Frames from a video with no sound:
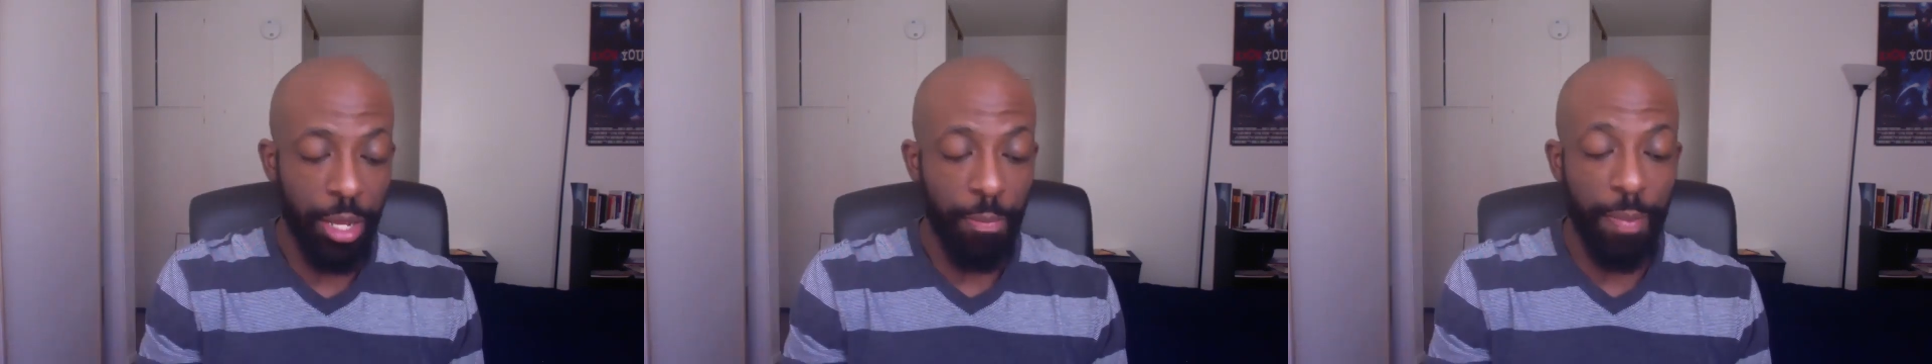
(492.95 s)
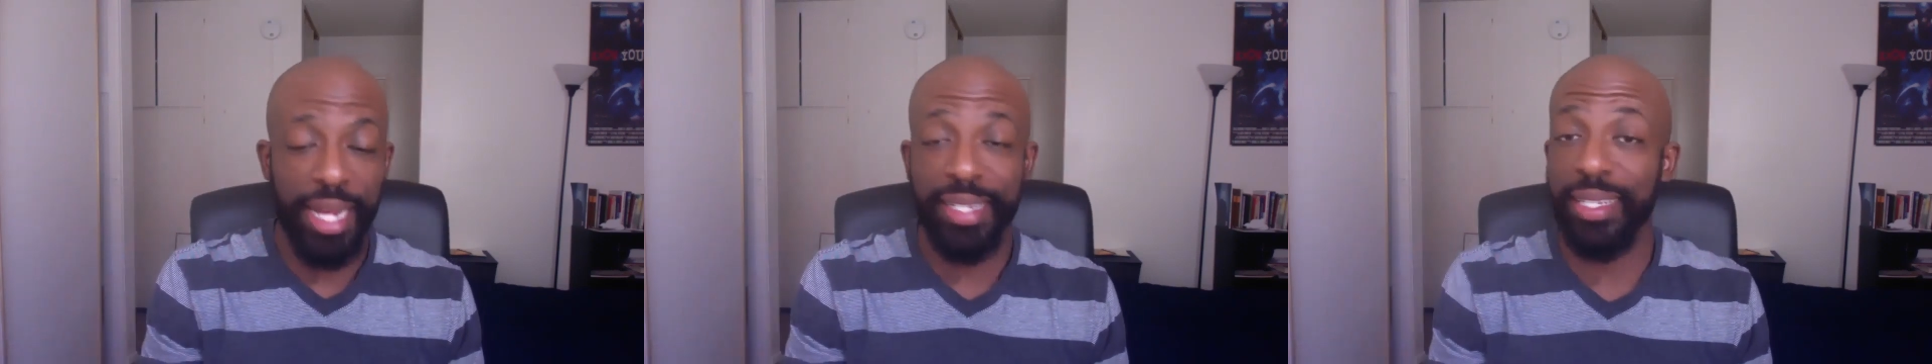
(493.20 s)

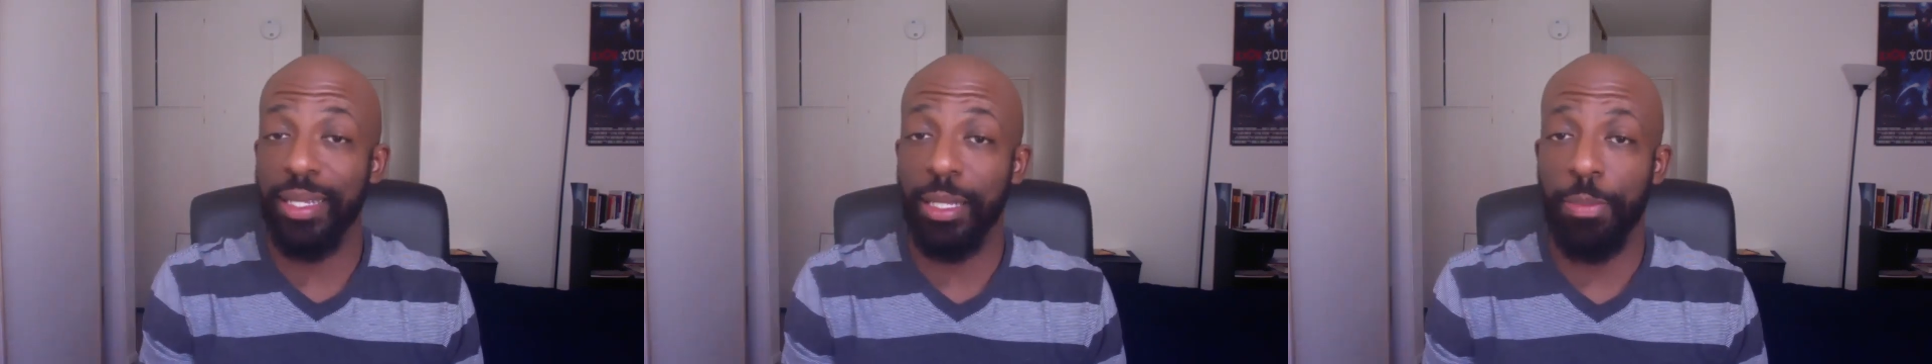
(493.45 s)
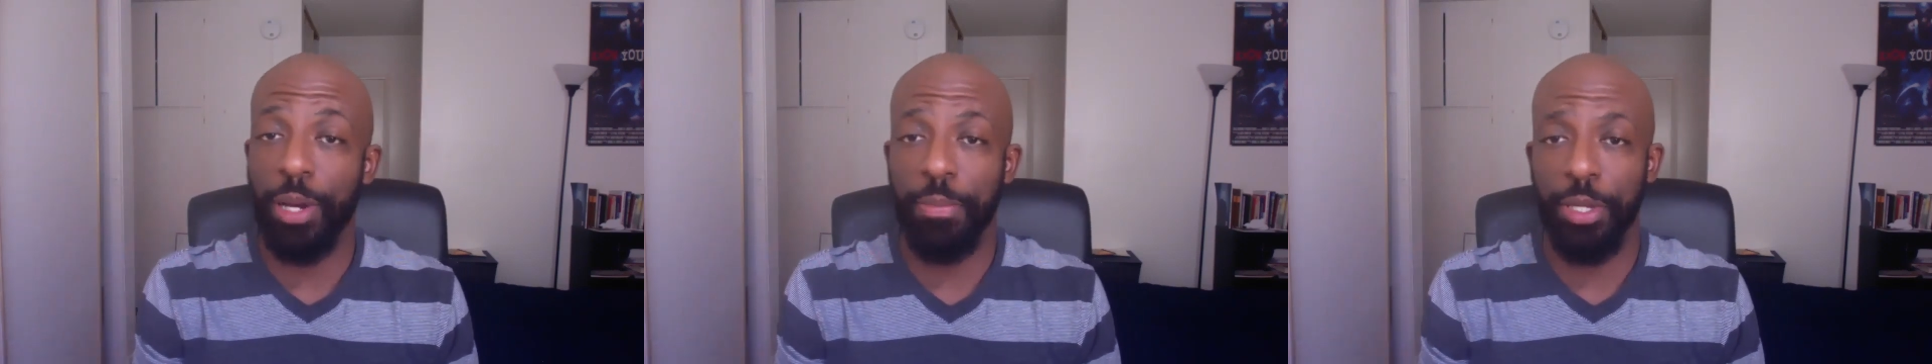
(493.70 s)
My silly
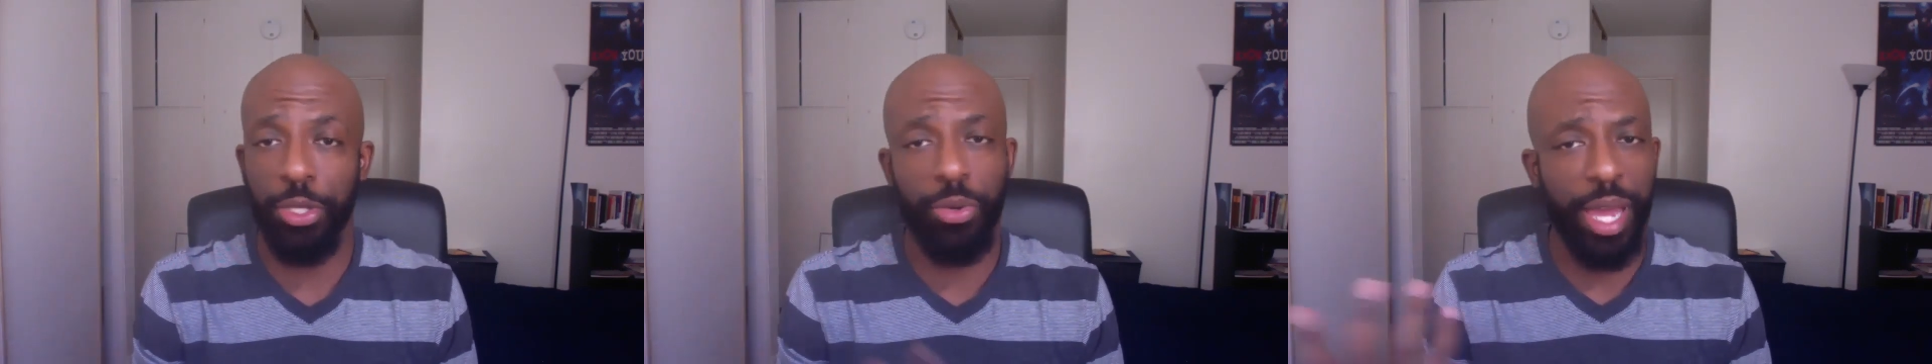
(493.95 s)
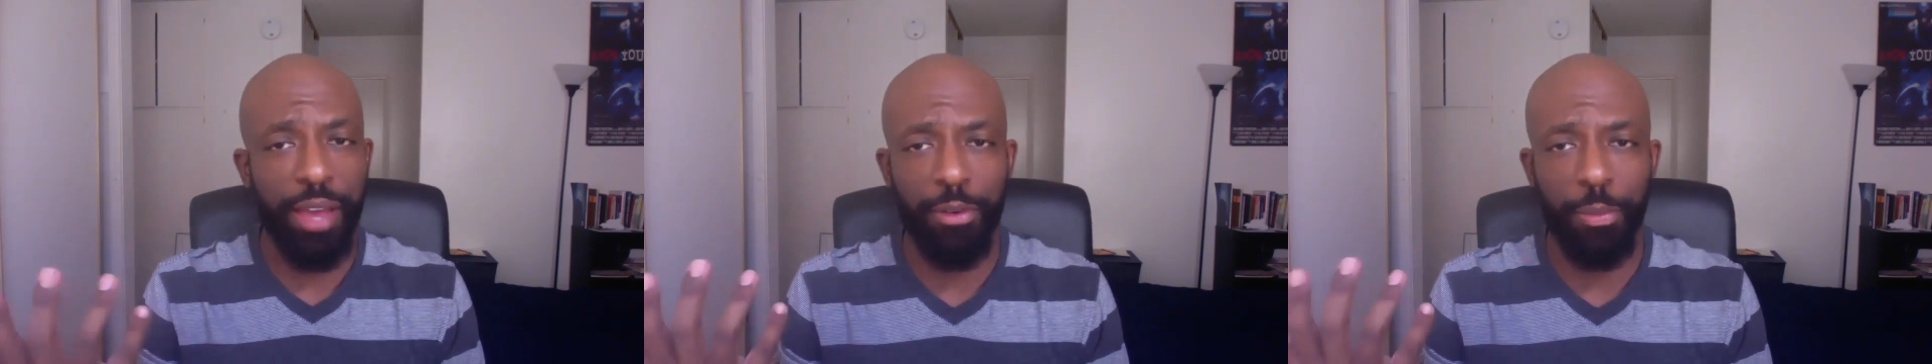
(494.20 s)
puppy, you
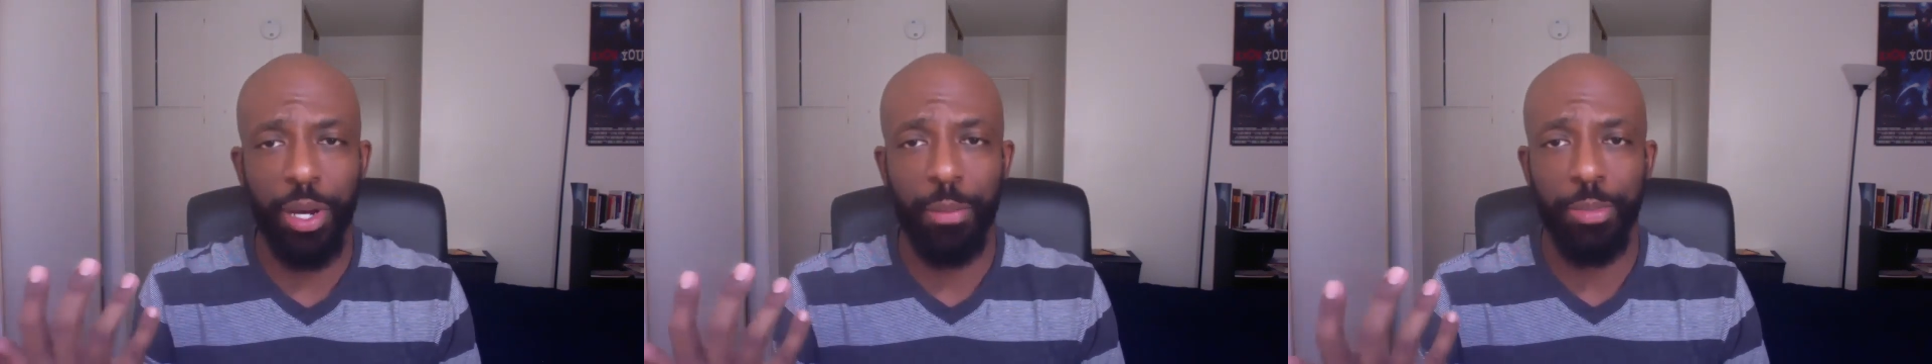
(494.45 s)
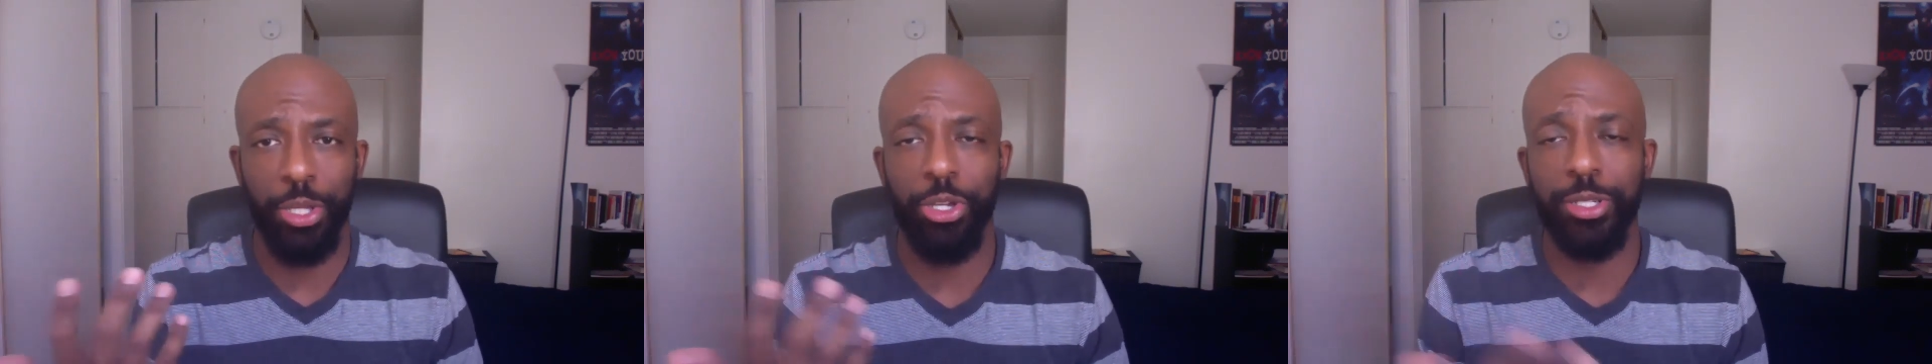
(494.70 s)
have a
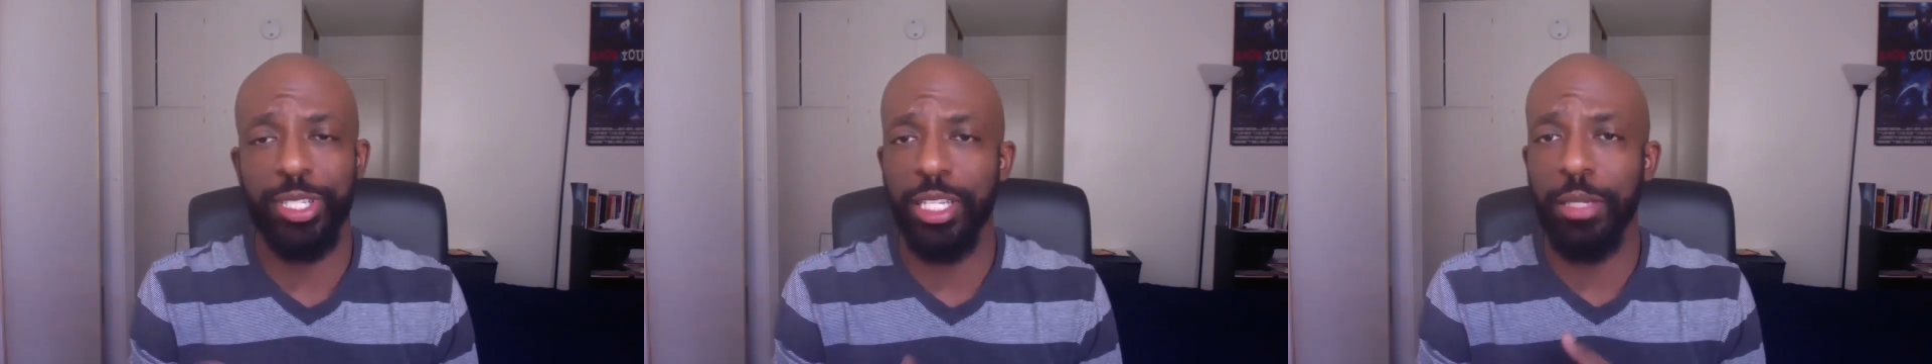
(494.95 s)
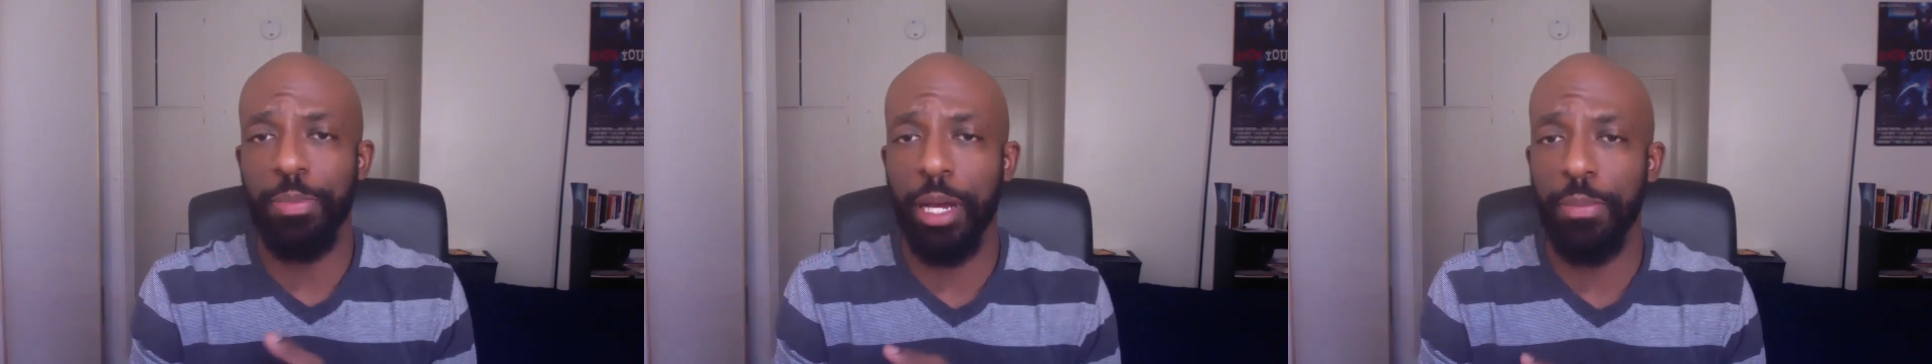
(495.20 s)
puppy. Your
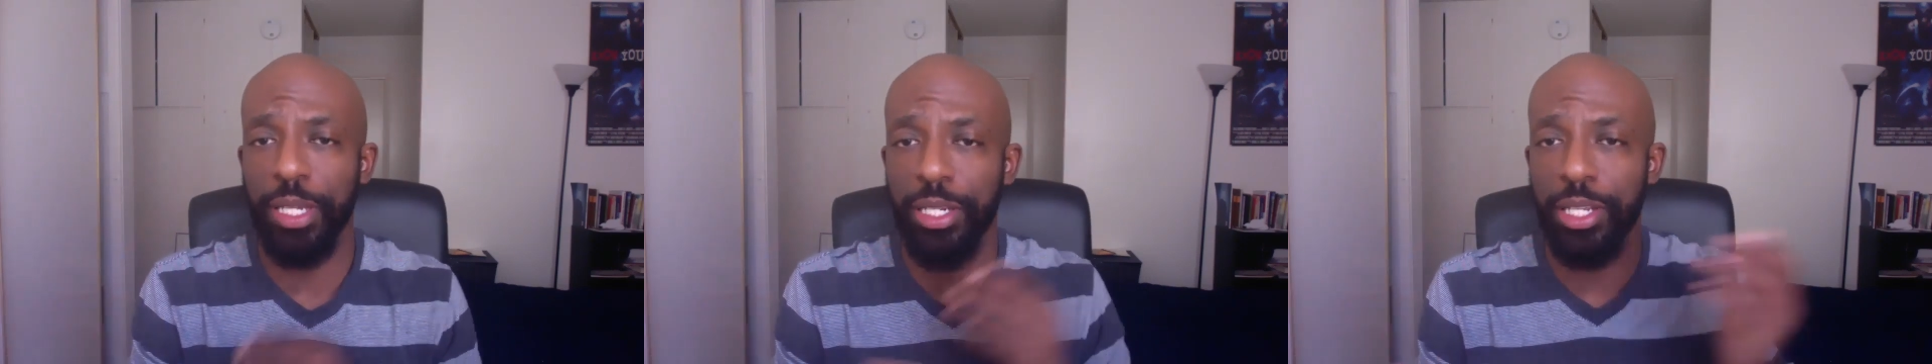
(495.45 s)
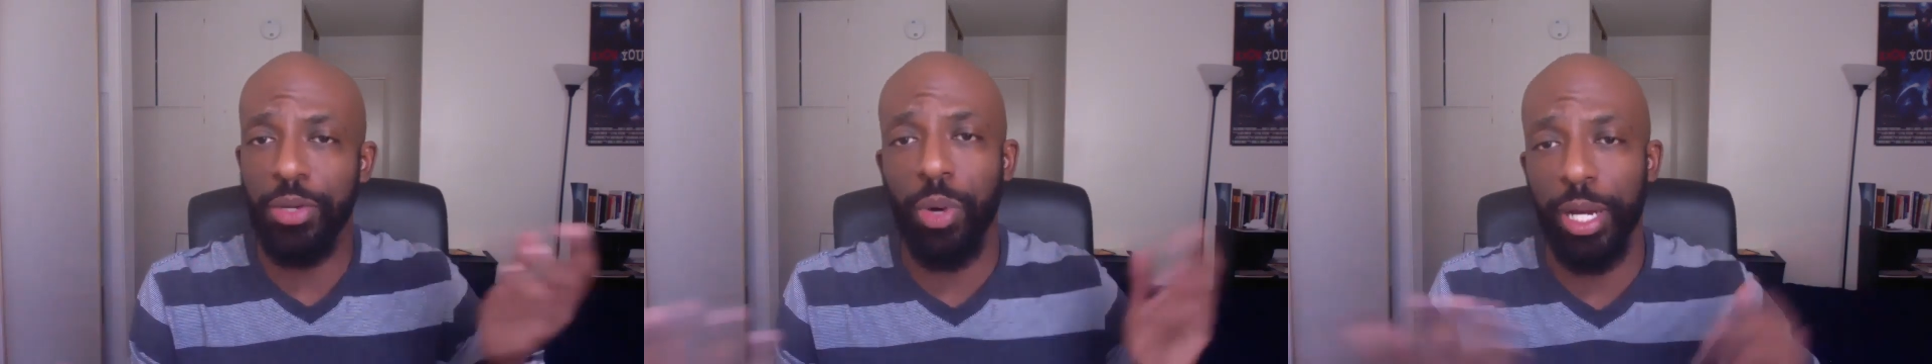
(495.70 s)
silly puppy
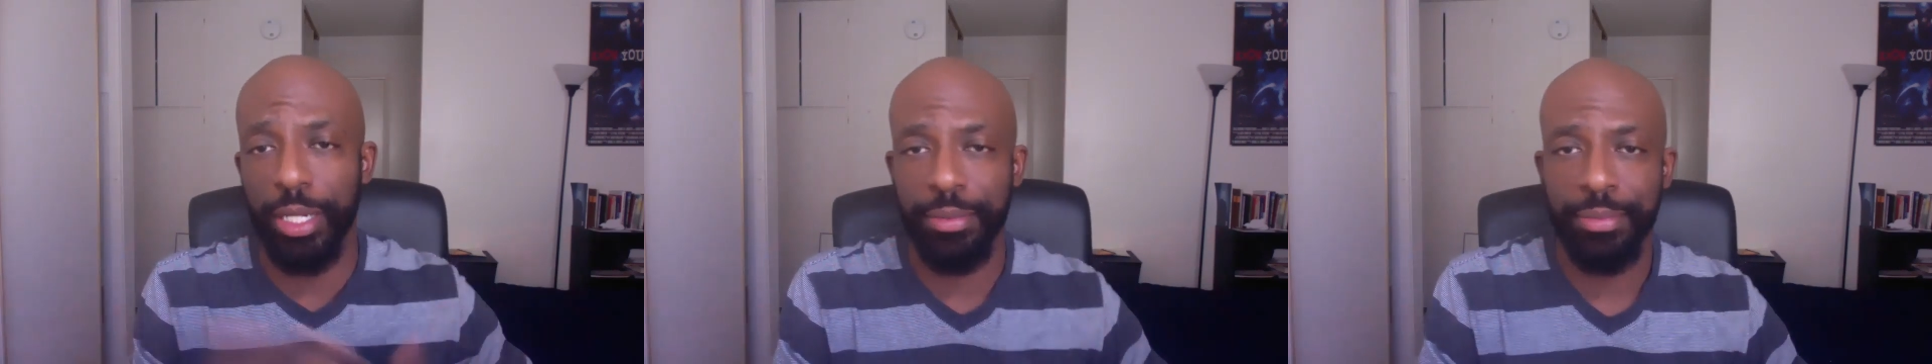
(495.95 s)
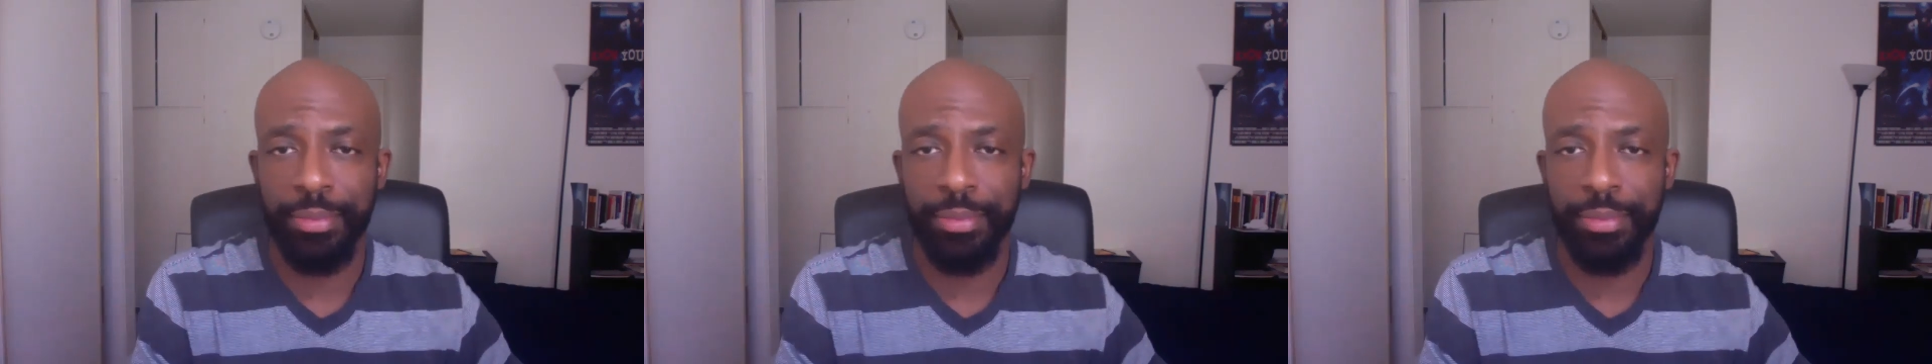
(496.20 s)
did what?